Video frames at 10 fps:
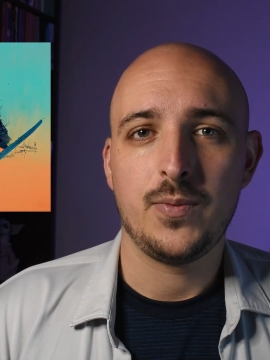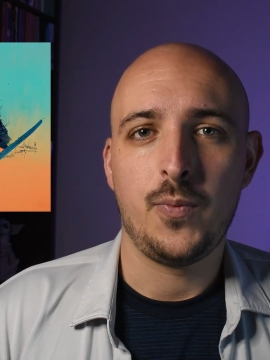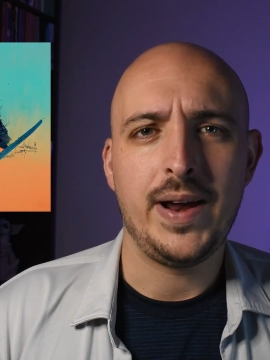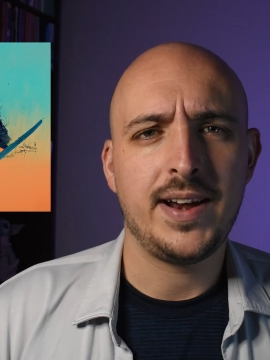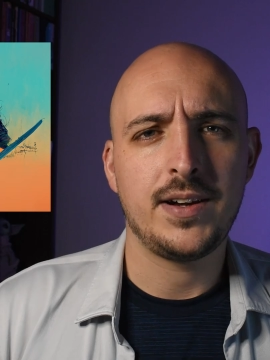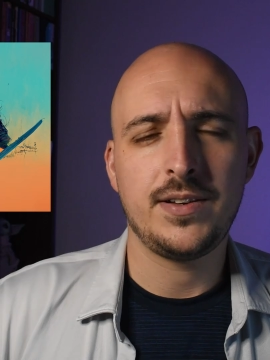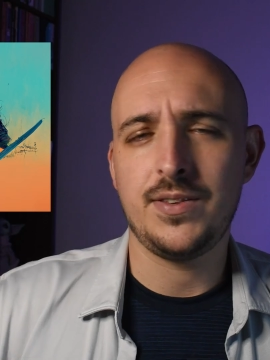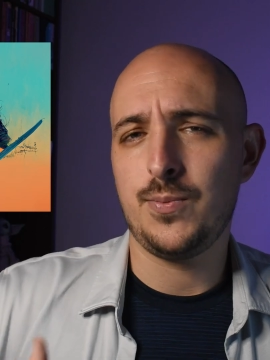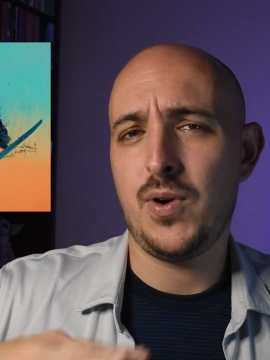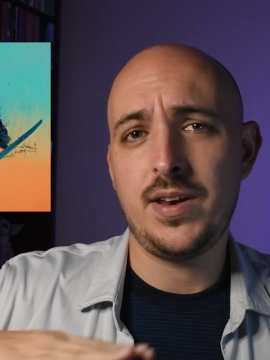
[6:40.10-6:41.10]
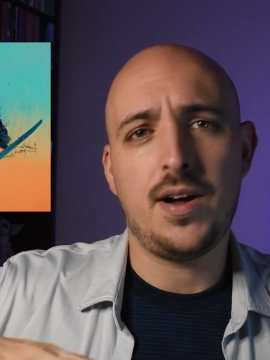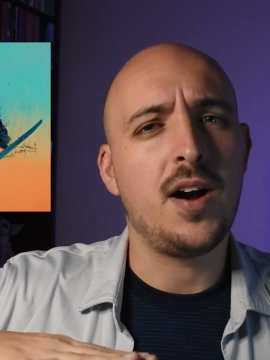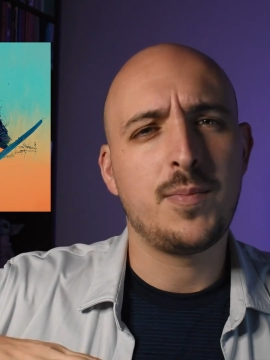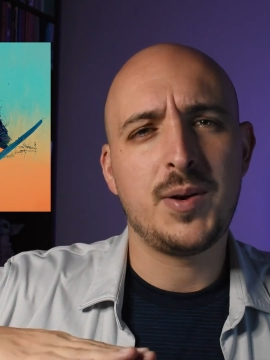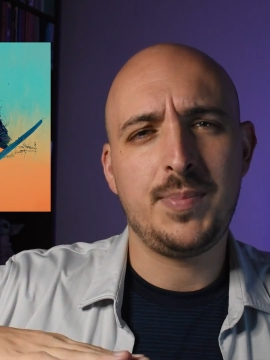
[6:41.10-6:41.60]
Where does one
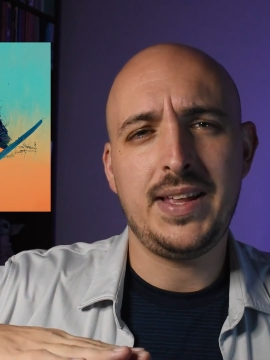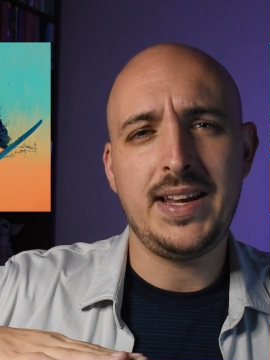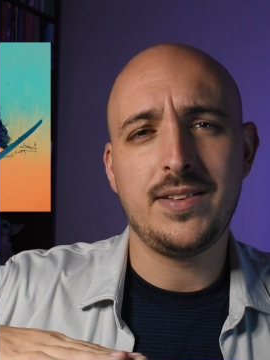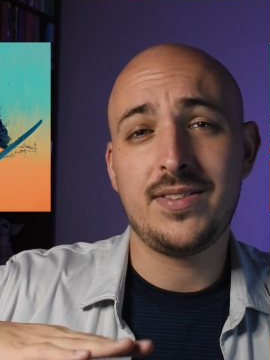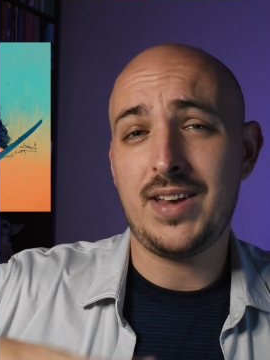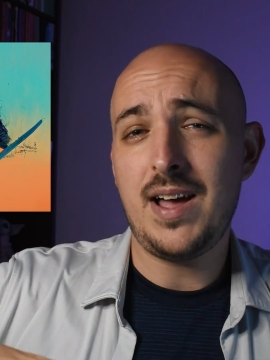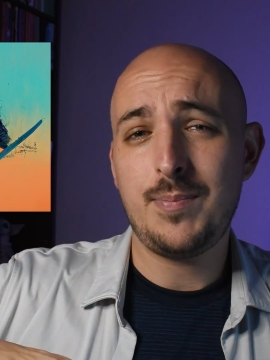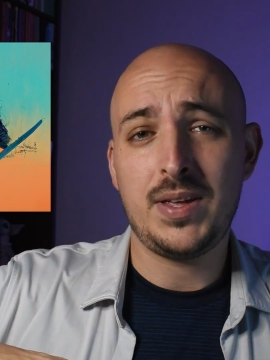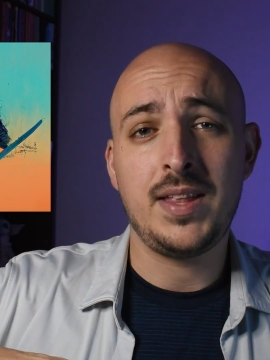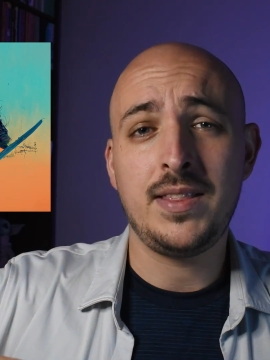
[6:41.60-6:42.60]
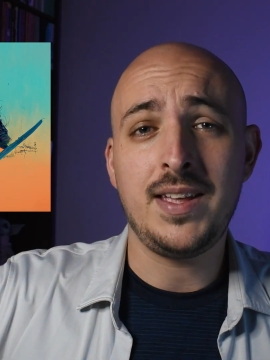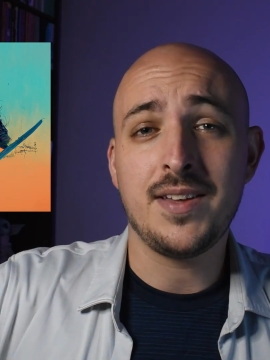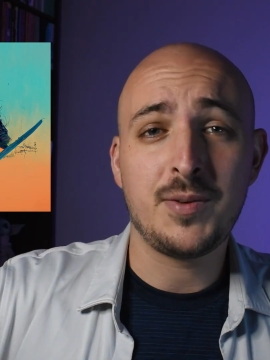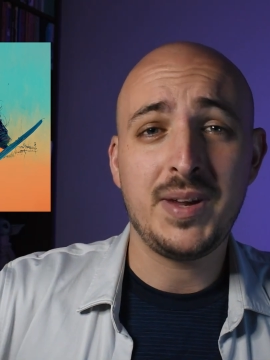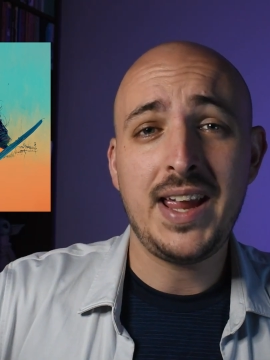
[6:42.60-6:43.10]
armor plate stop and the
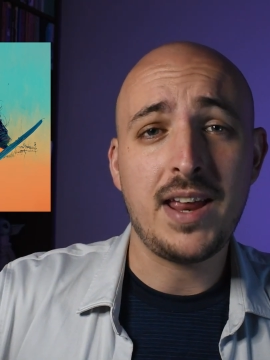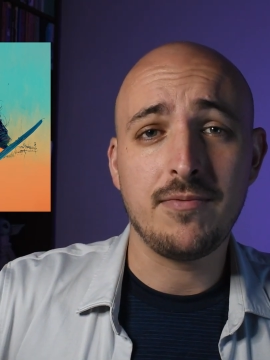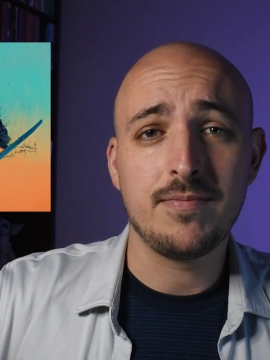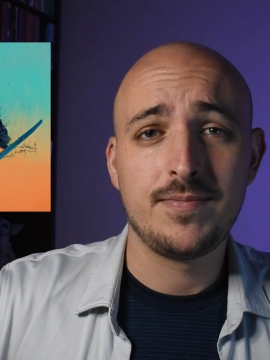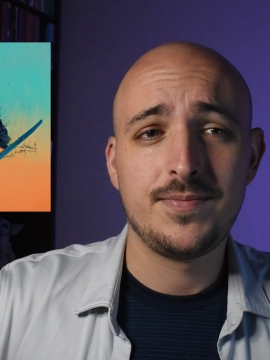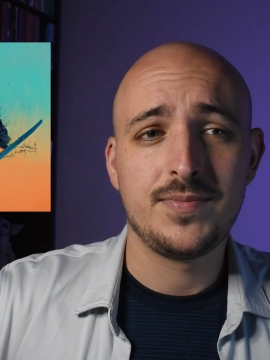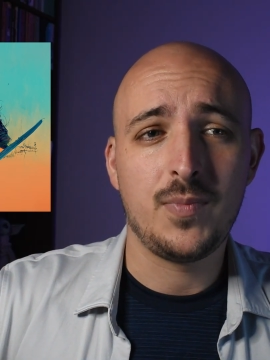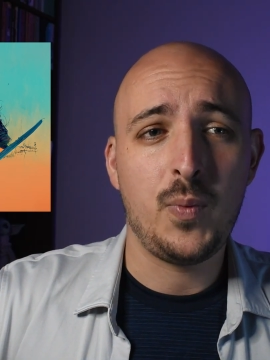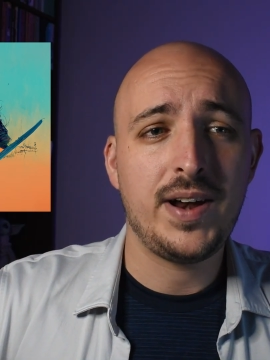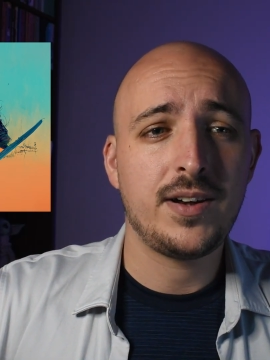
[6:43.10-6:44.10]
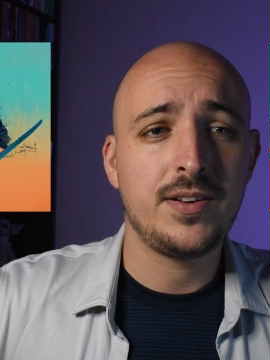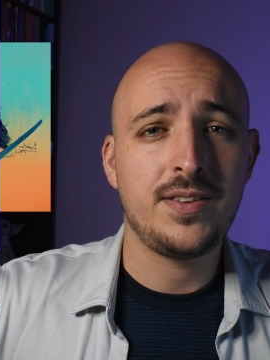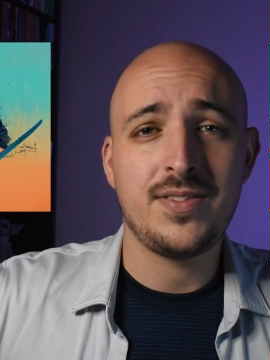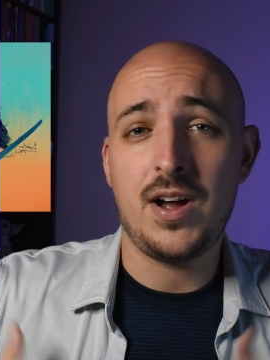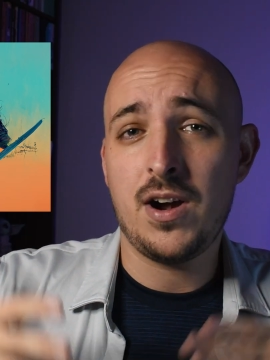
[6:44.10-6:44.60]
other begin? Where
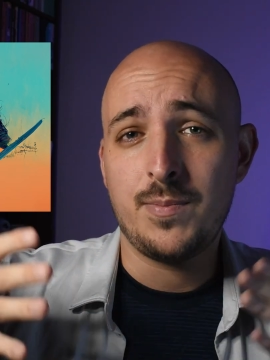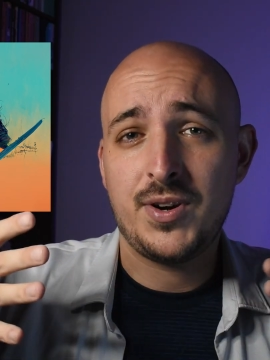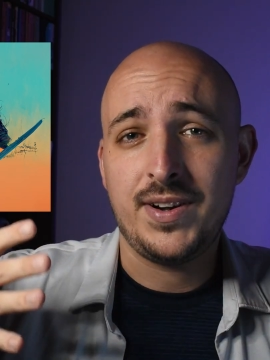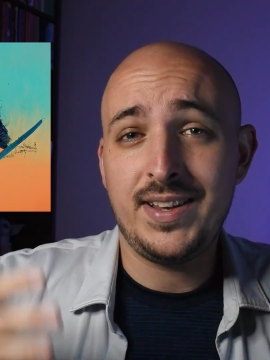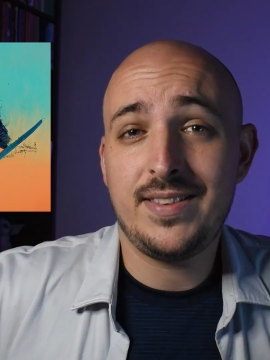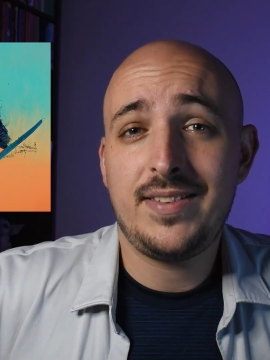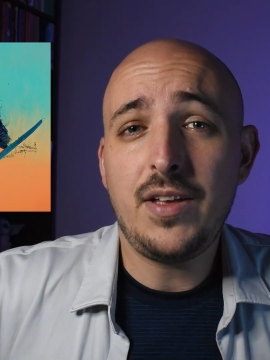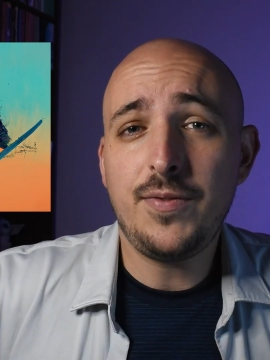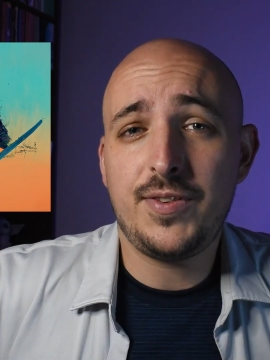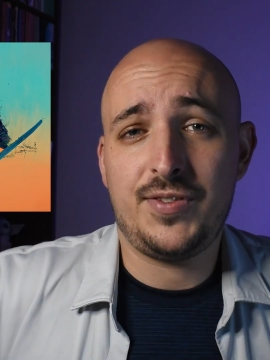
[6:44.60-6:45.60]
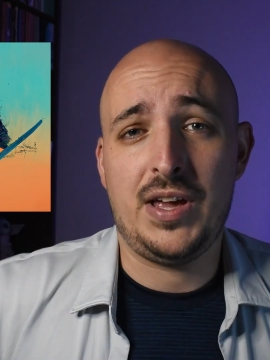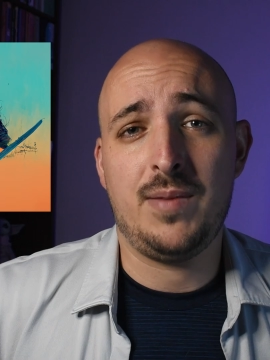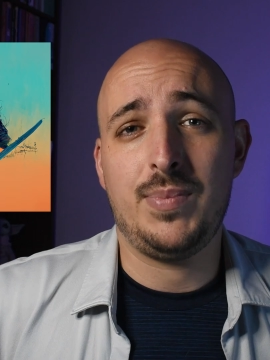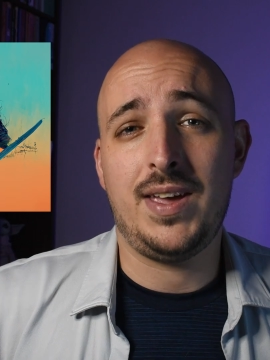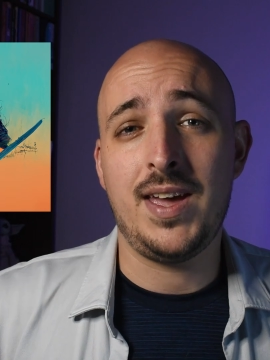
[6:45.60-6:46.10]
does the armor itself
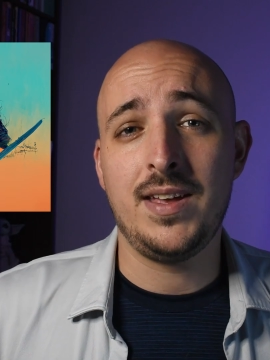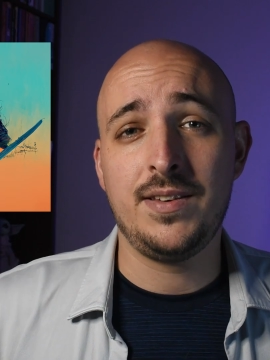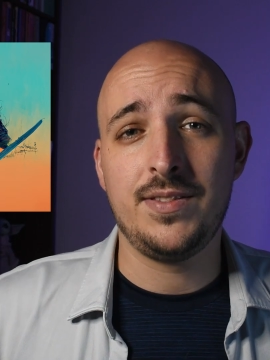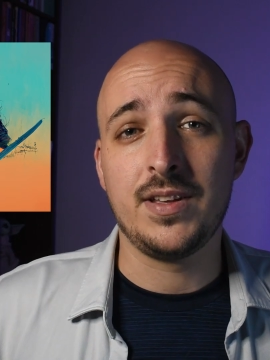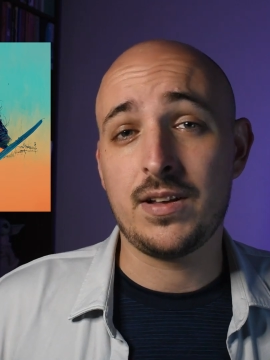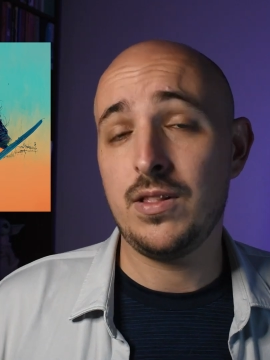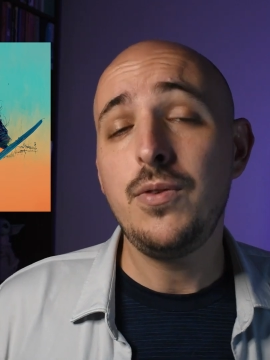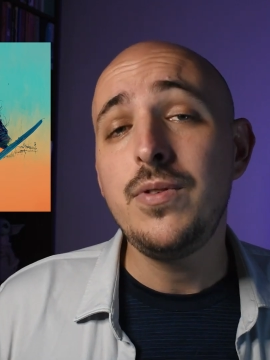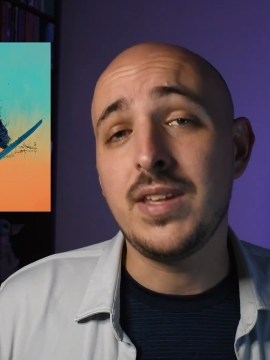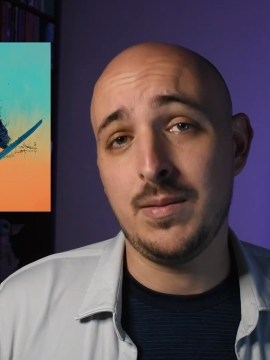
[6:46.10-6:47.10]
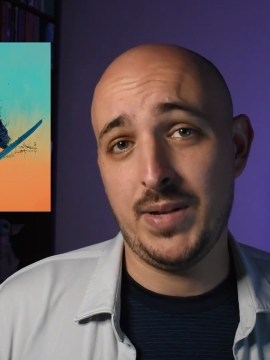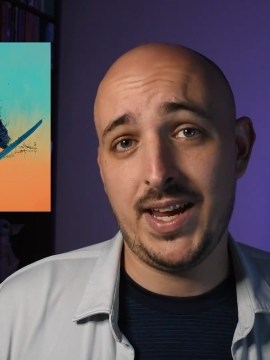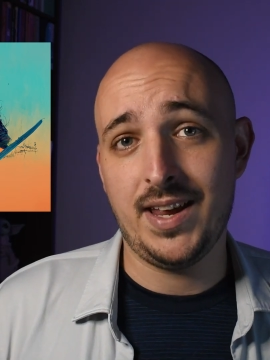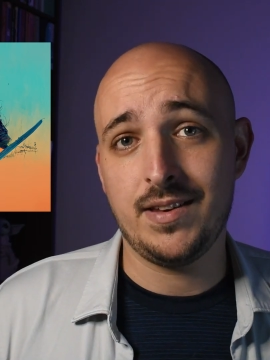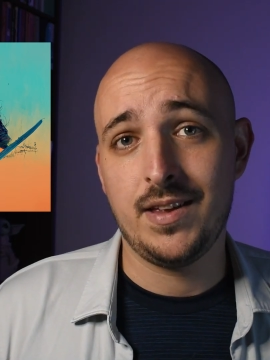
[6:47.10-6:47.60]
stop and the clothing
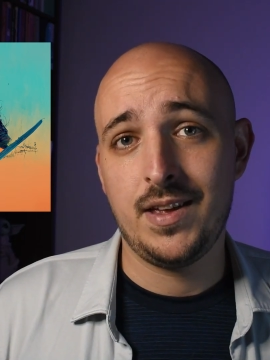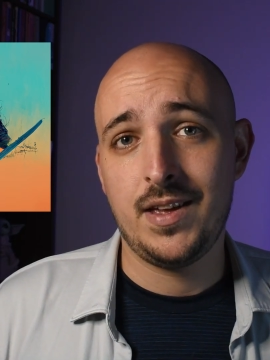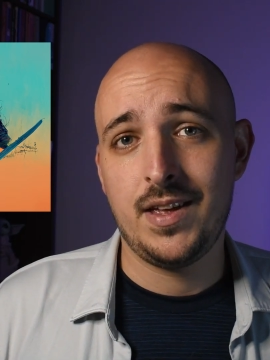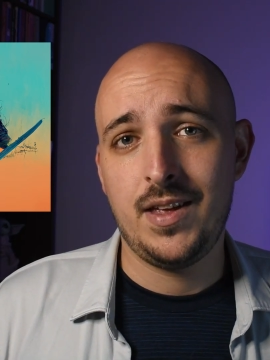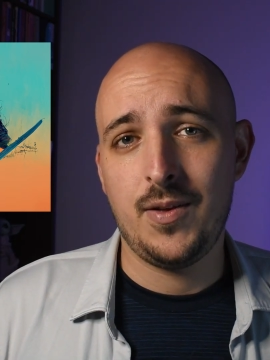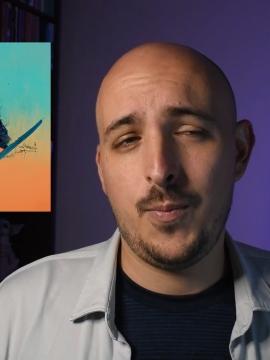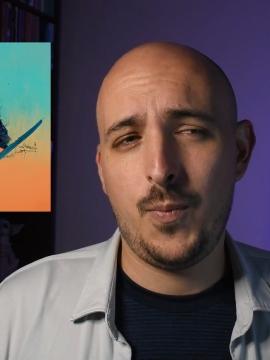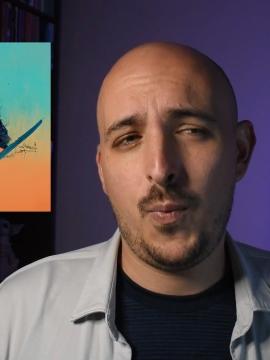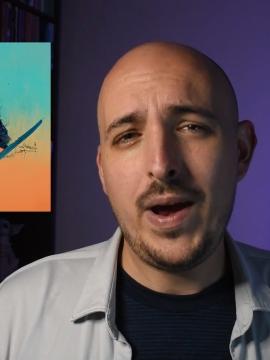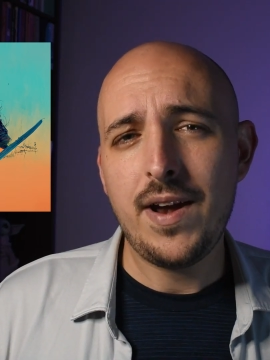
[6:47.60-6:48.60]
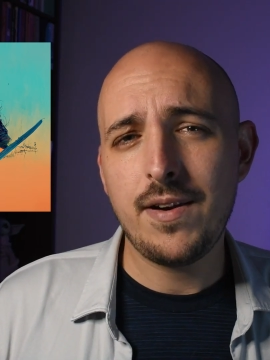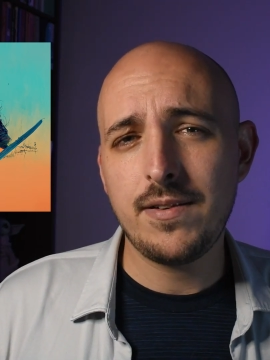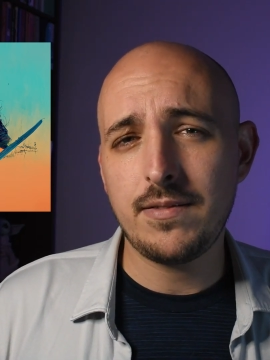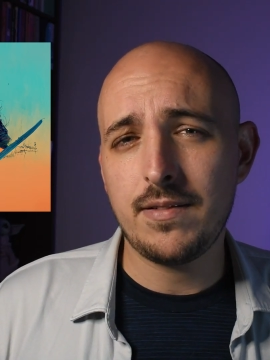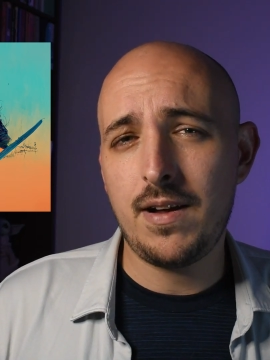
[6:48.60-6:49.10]
begin?
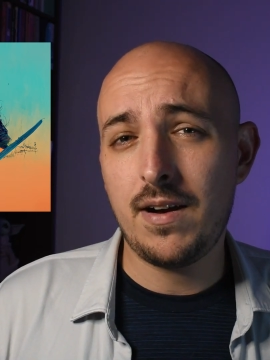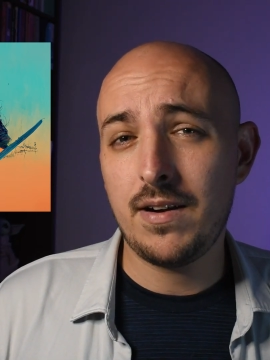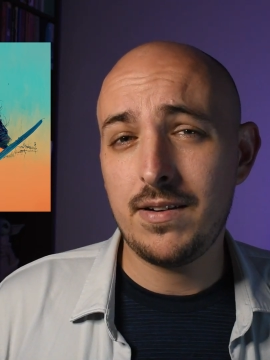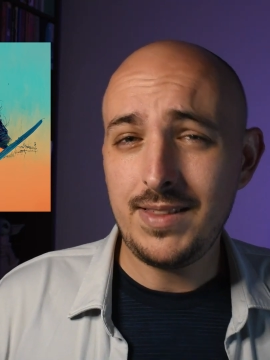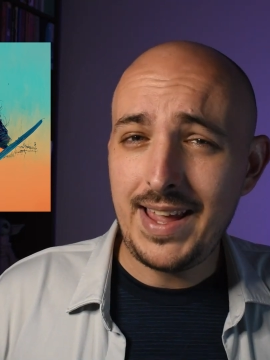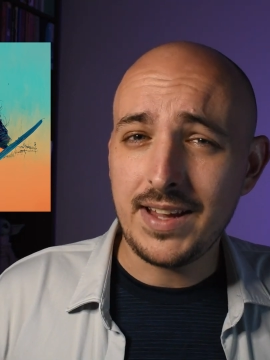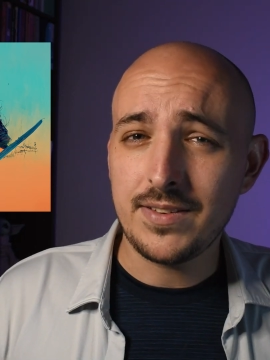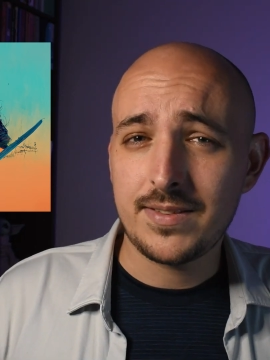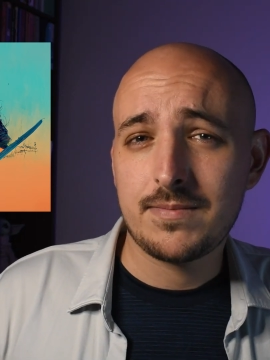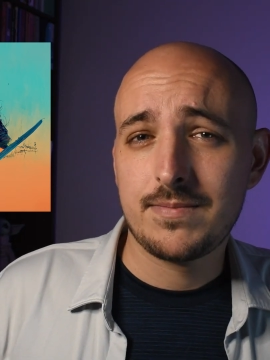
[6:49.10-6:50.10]
Where are her legs?